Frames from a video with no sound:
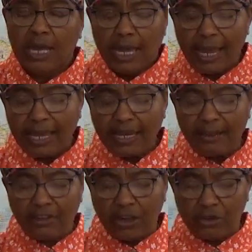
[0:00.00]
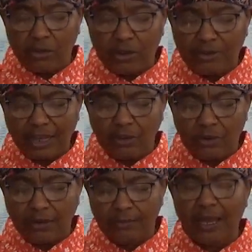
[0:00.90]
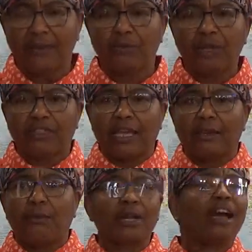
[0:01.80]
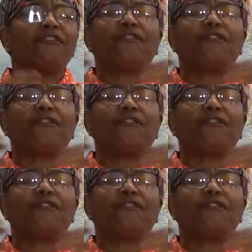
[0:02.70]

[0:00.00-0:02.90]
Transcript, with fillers: And can I tell you, Doris, I know sometimes we think, when I